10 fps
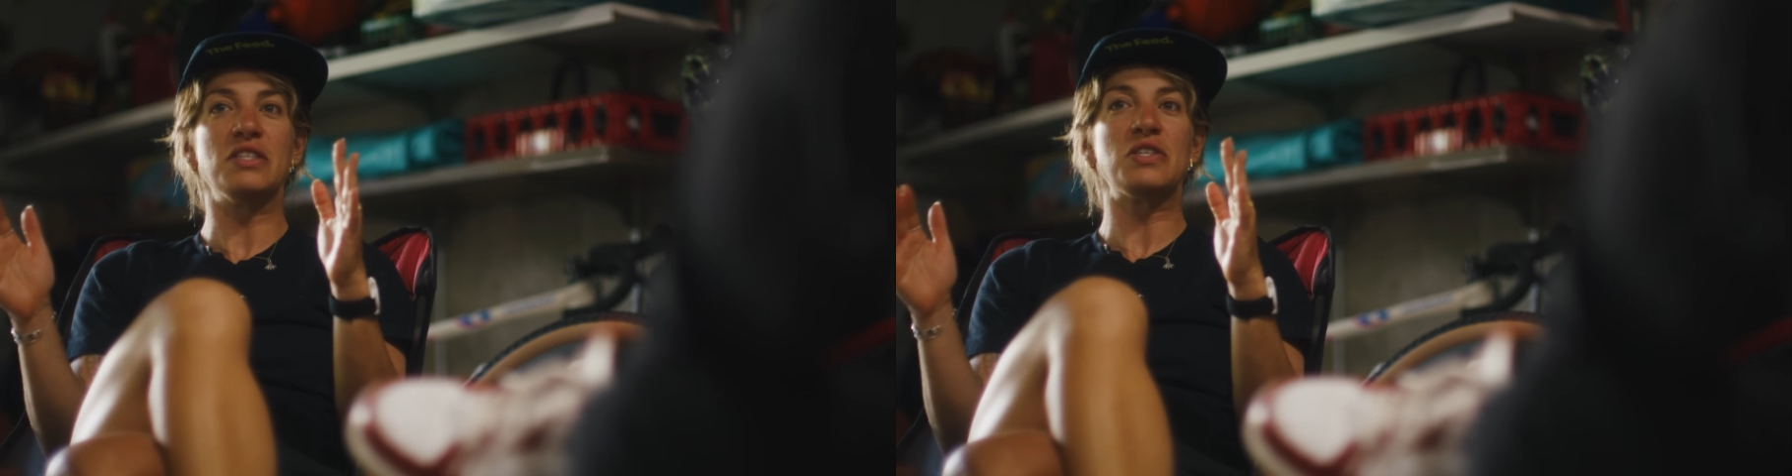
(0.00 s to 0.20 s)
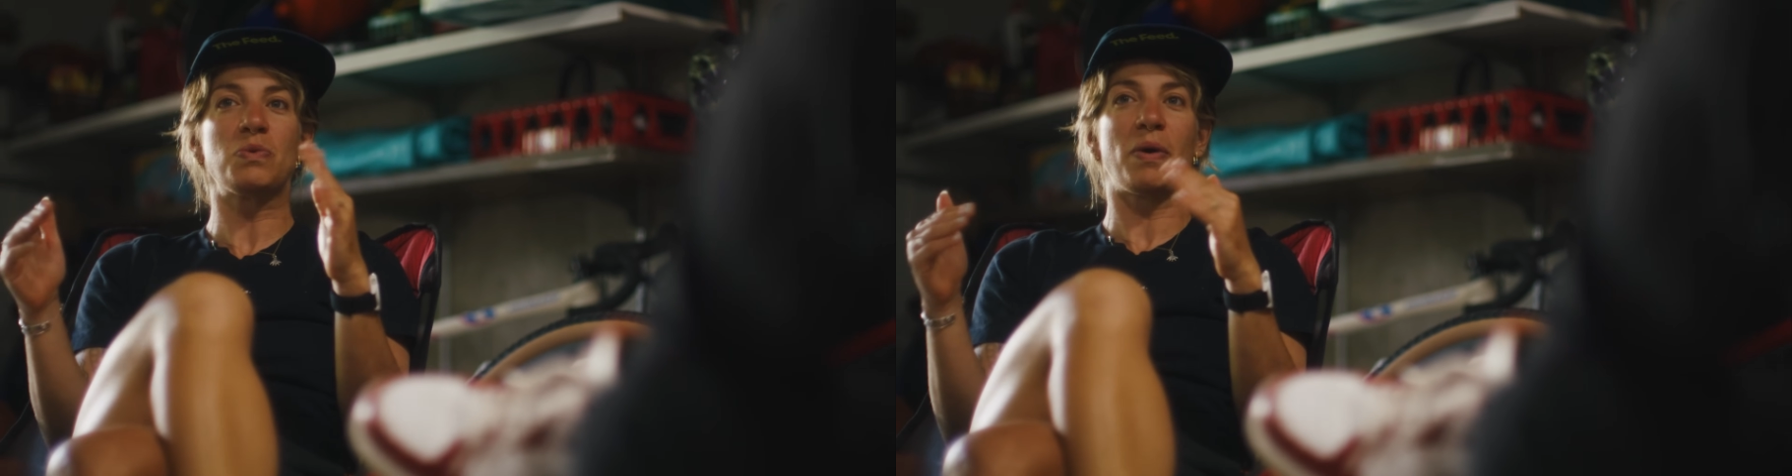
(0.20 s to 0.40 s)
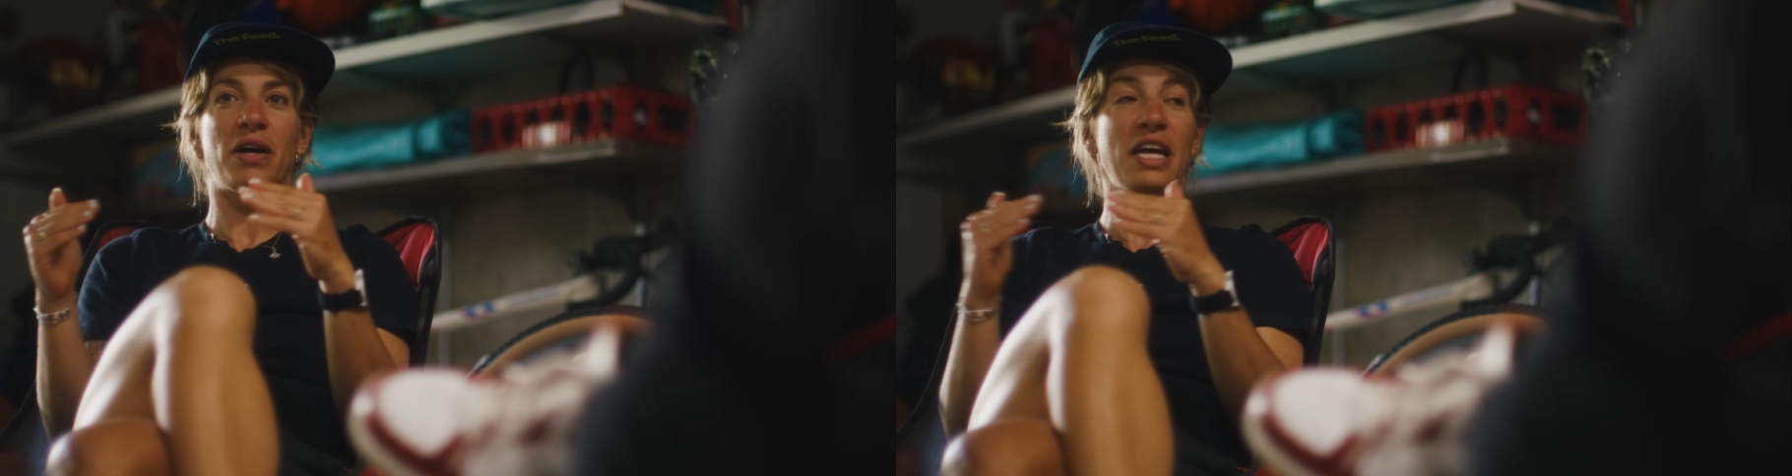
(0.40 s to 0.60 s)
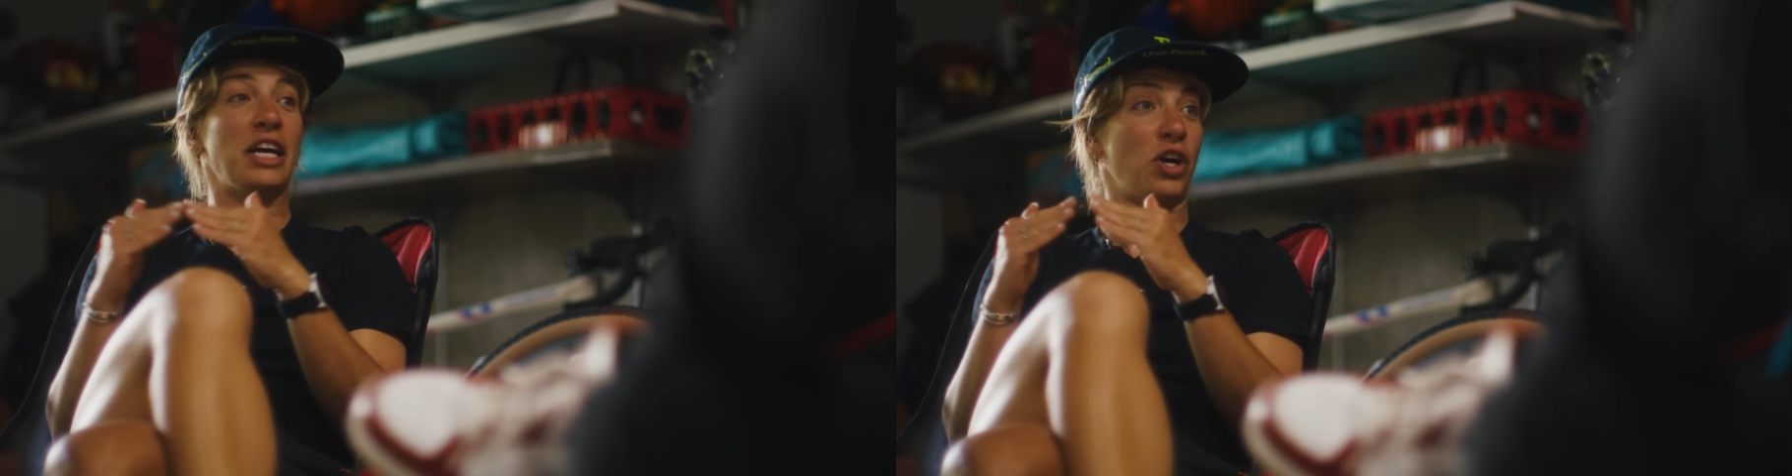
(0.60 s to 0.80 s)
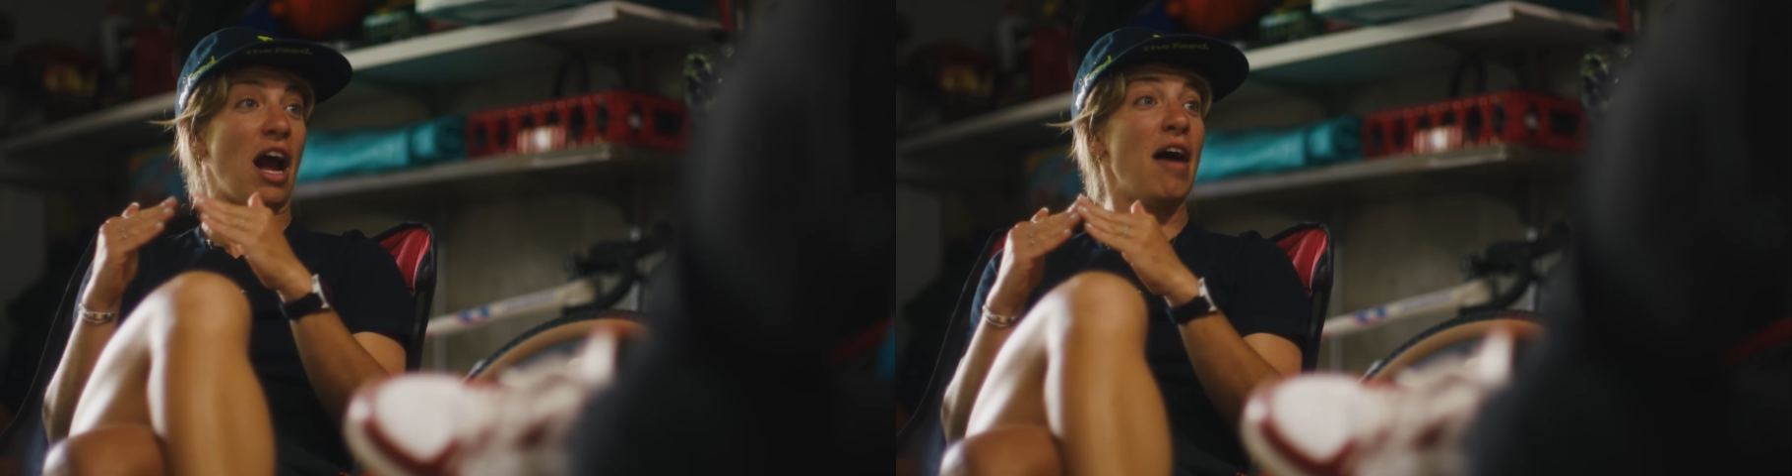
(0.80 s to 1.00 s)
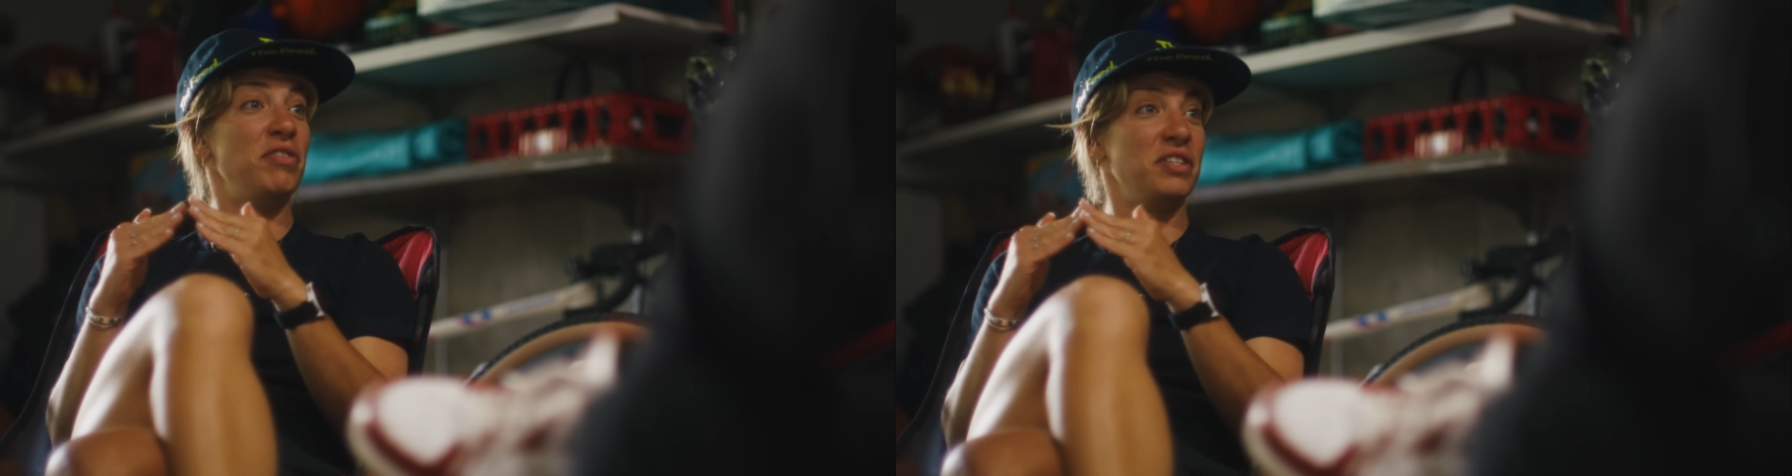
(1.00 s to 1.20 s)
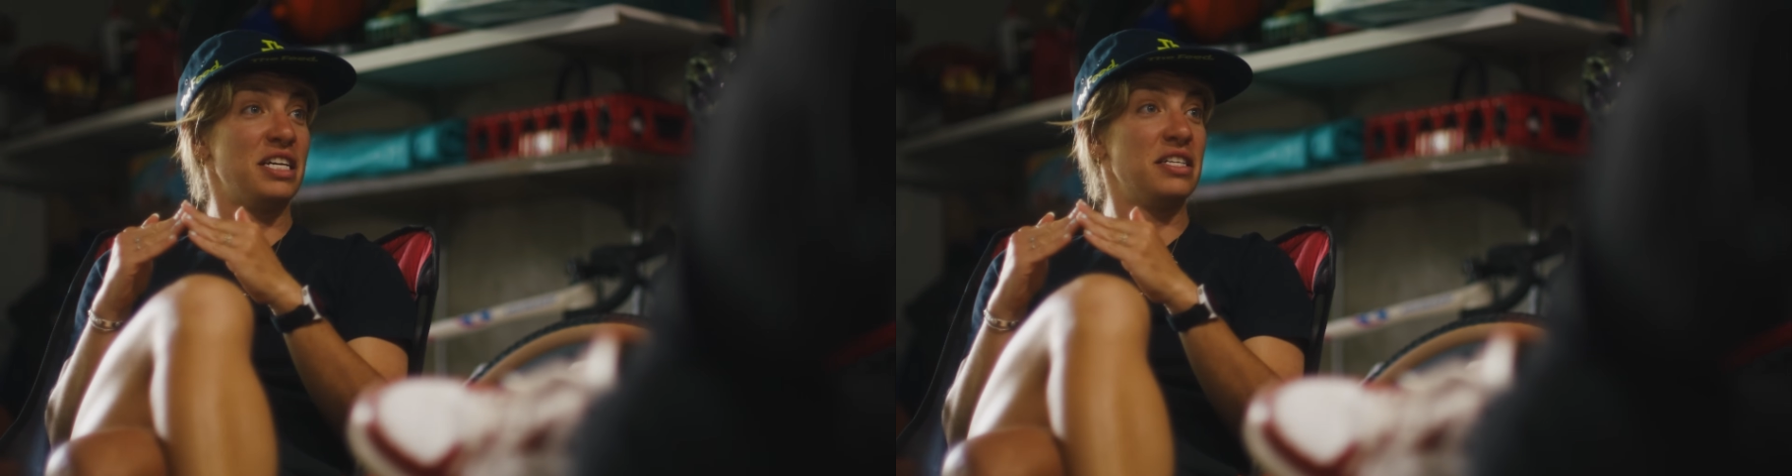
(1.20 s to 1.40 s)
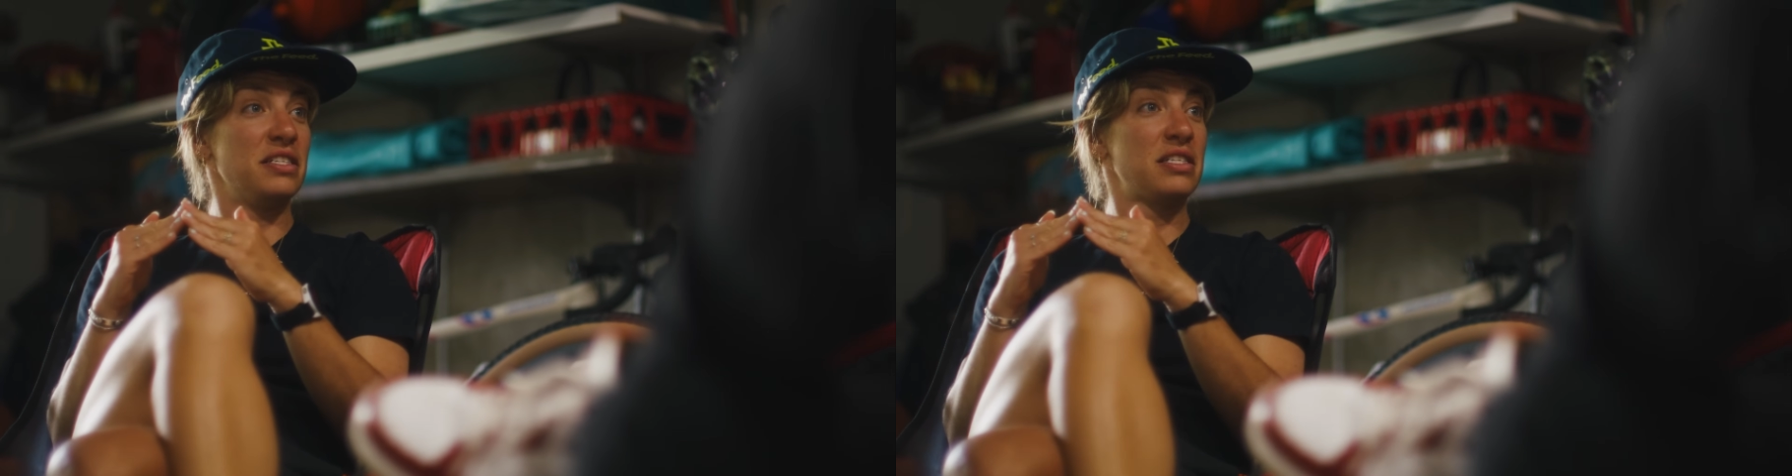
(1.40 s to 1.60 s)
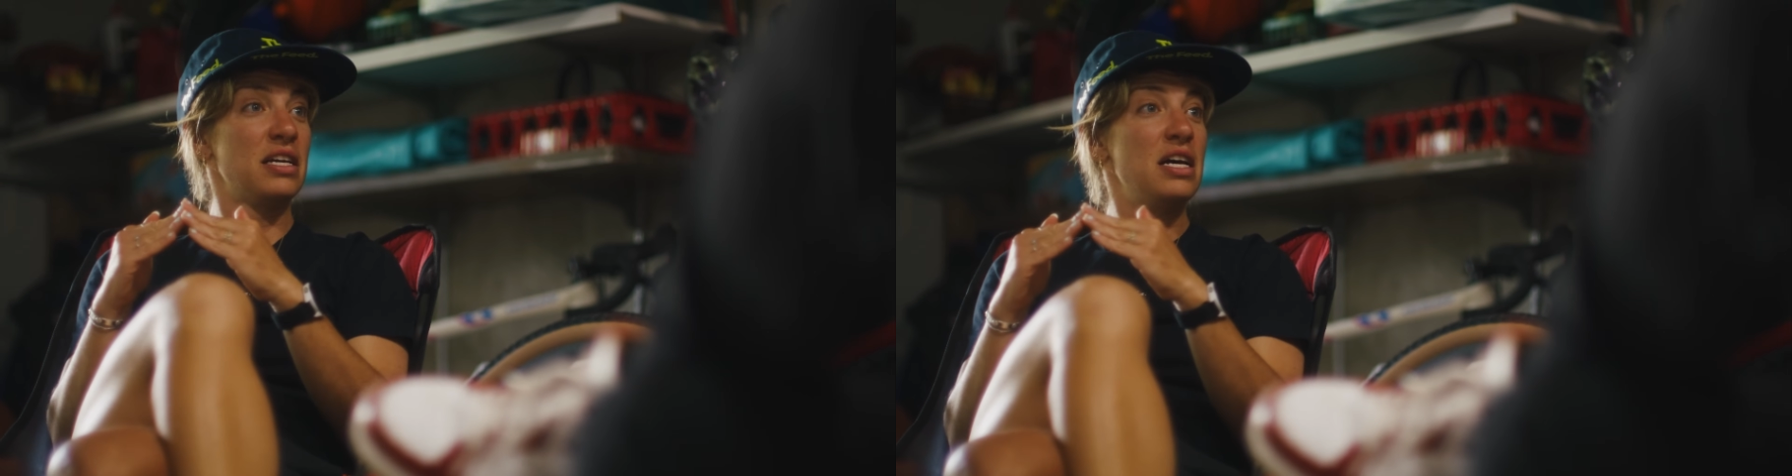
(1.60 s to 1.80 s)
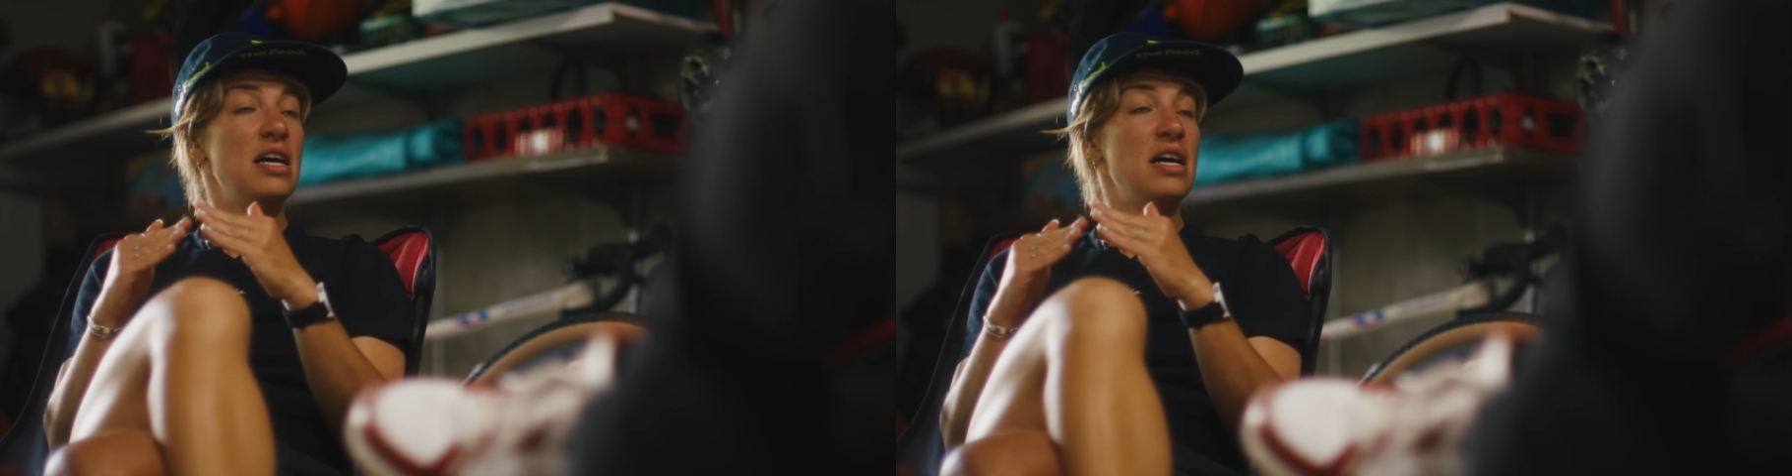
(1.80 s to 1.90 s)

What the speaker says: is where gravel is.